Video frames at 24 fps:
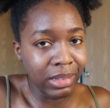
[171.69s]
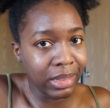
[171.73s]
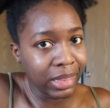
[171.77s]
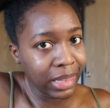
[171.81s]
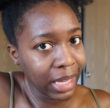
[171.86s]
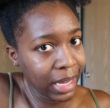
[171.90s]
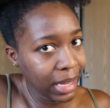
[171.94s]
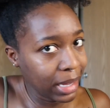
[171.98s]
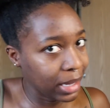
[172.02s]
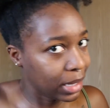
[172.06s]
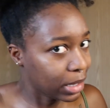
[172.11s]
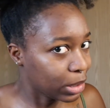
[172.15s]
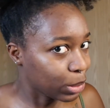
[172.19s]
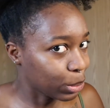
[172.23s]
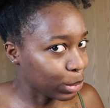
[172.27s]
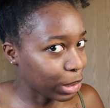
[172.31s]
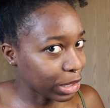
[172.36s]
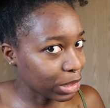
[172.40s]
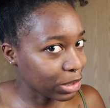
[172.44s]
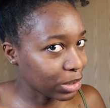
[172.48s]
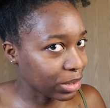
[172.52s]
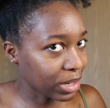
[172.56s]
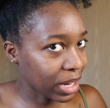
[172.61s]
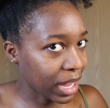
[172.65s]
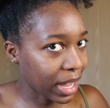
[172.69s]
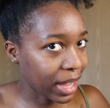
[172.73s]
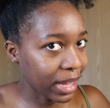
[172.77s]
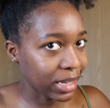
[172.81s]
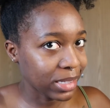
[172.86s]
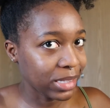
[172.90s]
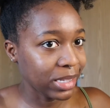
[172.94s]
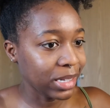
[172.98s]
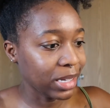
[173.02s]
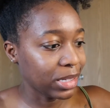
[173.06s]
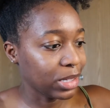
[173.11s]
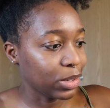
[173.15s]
think whether or not i
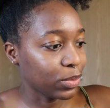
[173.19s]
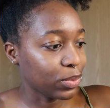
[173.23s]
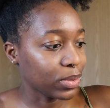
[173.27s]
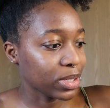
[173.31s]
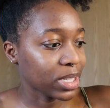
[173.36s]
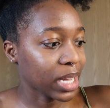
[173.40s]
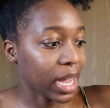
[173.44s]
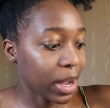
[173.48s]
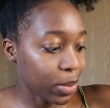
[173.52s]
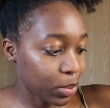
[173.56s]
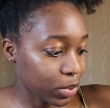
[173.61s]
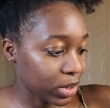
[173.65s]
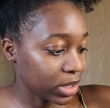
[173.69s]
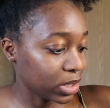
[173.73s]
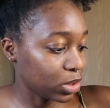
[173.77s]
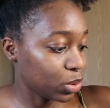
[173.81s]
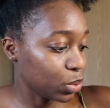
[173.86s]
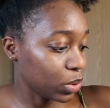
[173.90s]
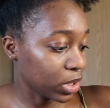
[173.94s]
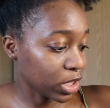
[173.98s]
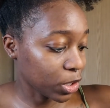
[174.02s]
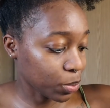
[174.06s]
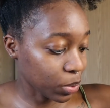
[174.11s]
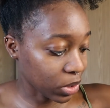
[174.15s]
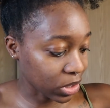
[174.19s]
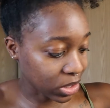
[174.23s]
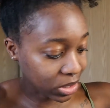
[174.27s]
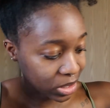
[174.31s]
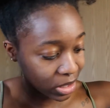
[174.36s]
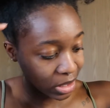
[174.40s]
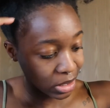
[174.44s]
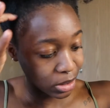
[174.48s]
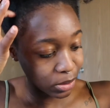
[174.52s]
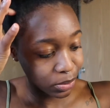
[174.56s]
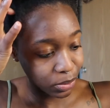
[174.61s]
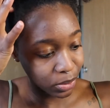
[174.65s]
see a difference i want to experience
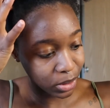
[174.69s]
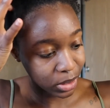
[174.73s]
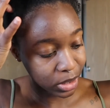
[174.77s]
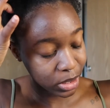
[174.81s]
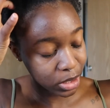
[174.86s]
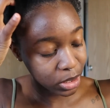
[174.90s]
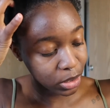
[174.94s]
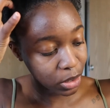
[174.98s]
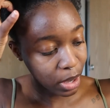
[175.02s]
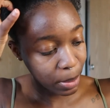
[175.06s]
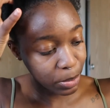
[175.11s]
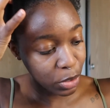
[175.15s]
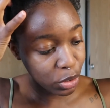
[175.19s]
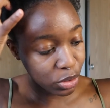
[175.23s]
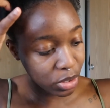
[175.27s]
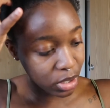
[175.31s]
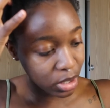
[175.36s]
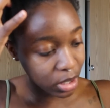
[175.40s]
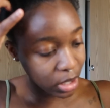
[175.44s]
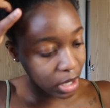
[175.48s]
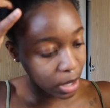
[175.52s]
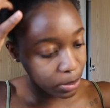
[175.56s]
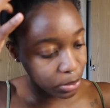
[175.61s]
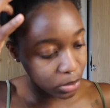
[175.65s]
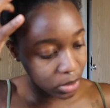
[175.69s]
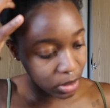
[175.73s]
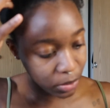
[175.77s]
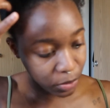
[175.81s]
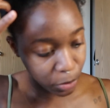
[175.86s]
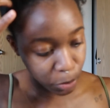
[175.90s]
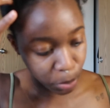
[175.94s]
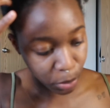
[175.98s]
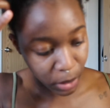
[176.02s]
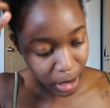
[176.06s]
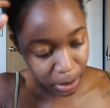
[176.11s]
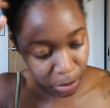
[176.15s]
a difference so i'm using a couple
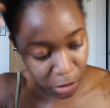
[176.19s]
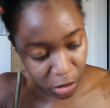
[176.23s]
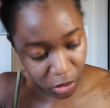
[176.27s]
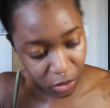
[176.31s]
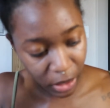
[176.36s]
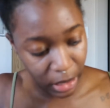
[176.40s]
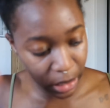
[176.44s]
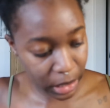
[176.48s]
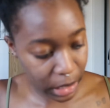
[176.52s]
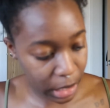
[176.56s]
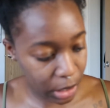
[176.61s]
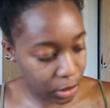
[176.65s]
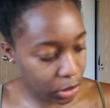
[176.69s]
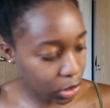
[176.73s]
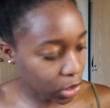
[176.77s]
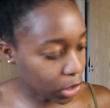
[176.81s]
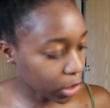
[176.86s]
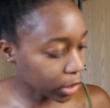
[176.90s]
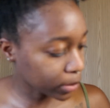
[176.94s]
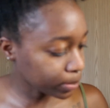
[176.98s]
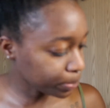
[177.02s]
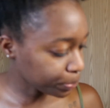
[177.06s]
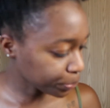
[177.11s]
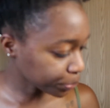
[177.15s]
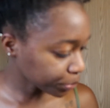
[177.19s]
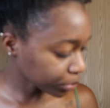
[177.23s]
different primers right now y'all